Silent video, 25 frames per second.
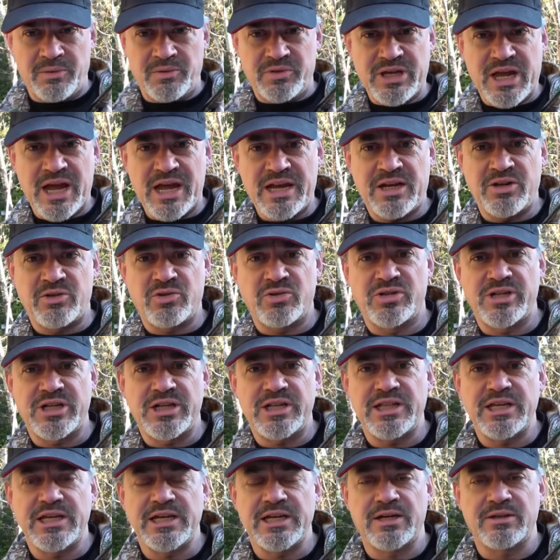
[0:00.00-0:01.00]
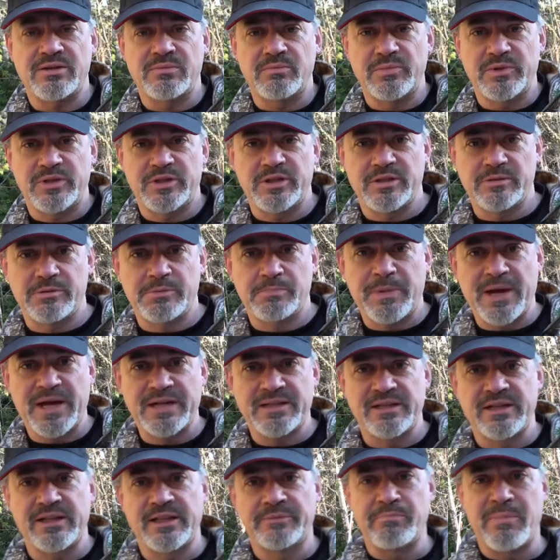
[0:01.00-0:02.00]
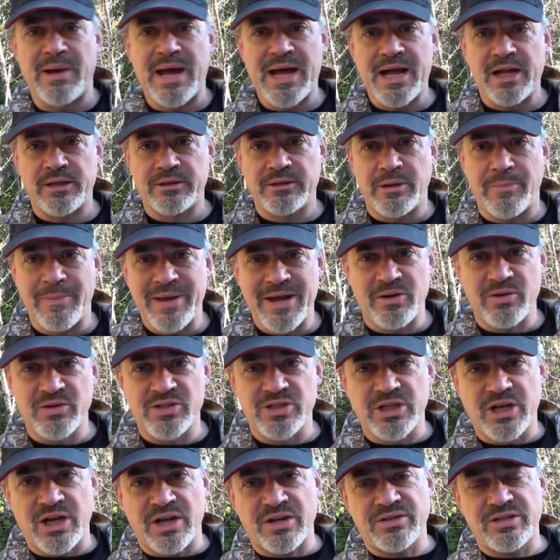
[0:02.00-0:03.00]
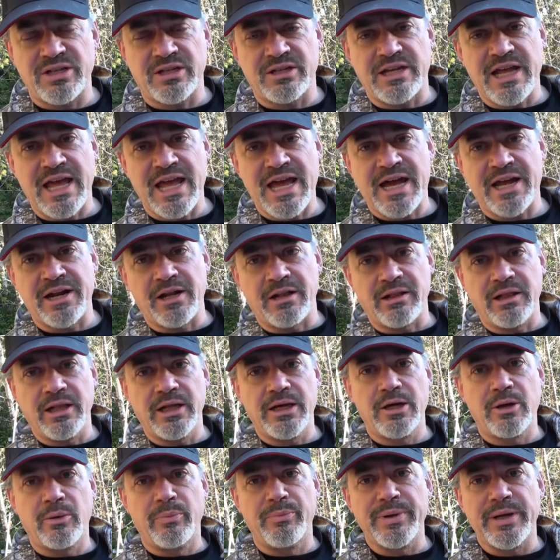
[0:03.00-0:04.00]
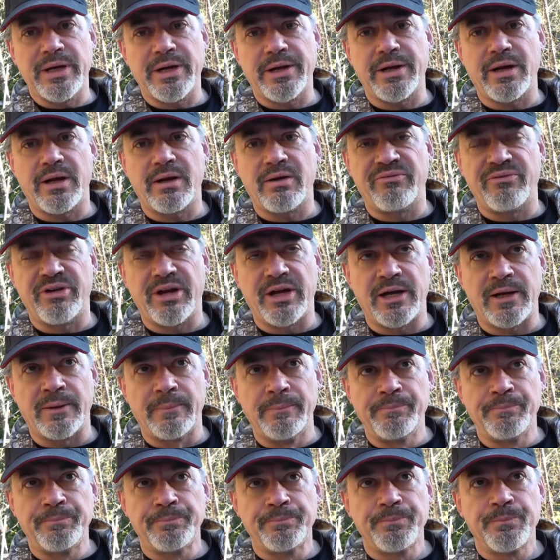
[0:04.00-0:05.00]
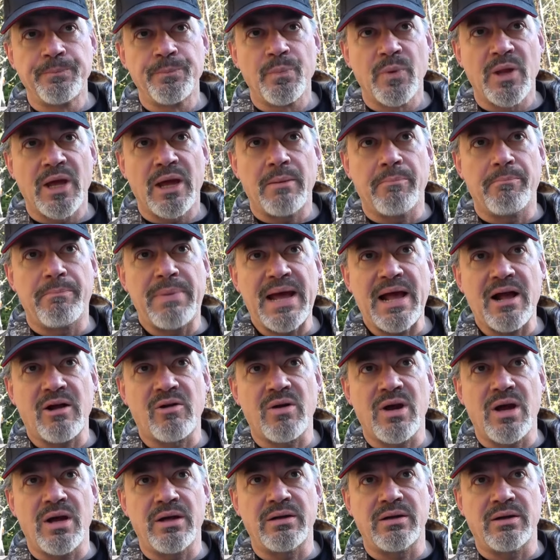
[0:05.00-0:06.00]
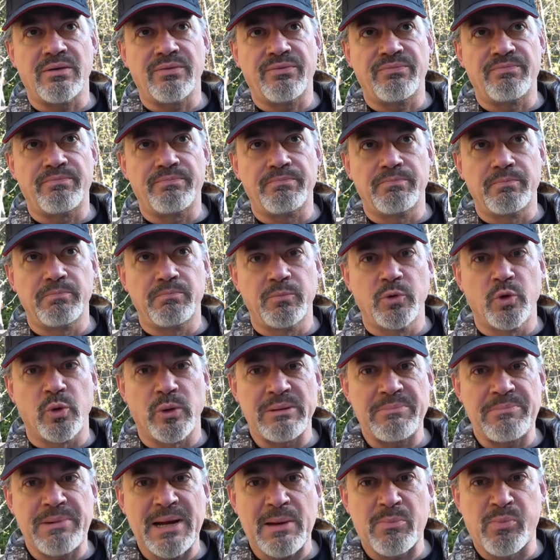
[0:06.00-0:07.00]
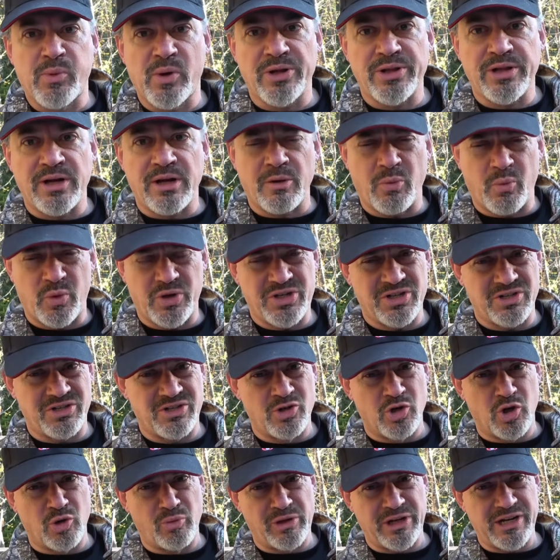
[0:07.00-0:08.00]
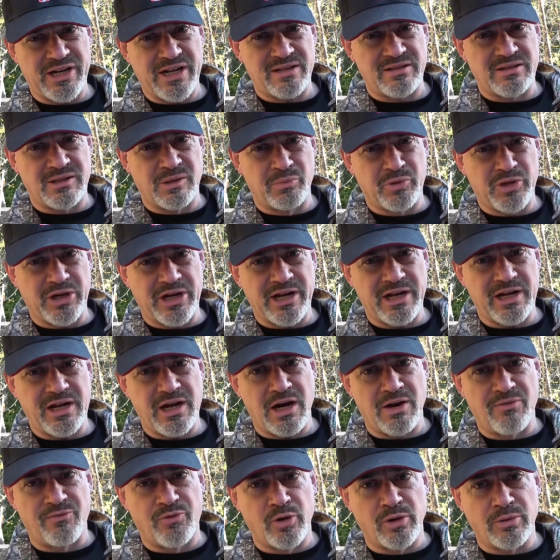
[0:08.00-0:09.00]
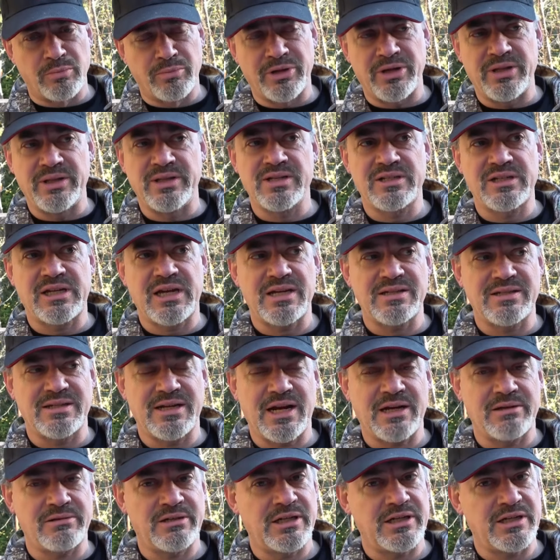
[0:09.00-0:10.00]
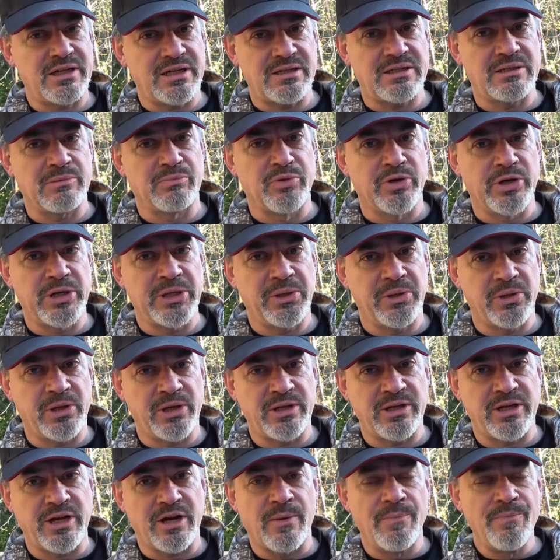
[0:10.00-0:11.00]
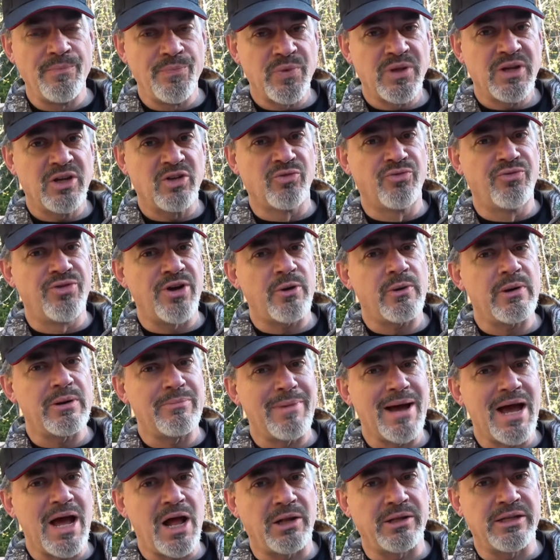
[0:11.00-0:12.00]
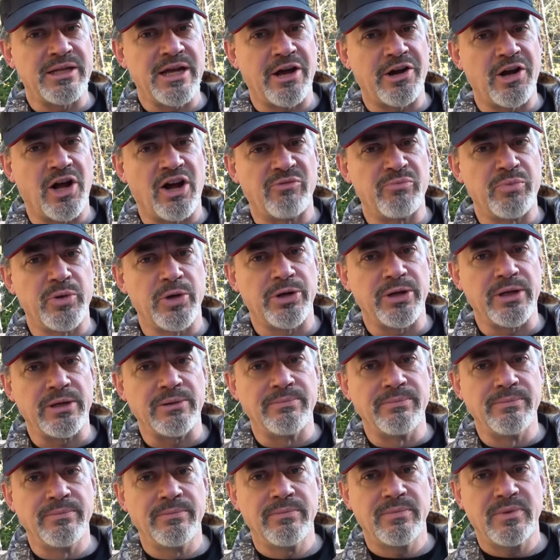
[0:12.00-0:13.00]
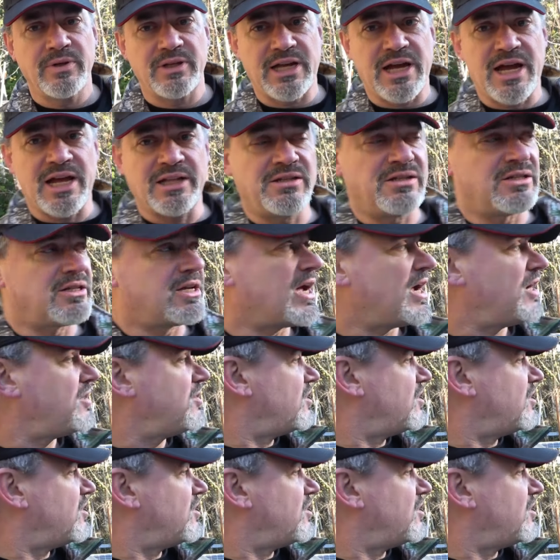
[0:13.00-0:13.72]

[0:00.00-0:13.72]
was kind of interesting. Despite the mild tomato sauce, it had a little bit of a background of green pepper in there, which is normally not something I care for, but in this case, it actually tasted pretty good in there. It was very mild, not off-putting. God, this guy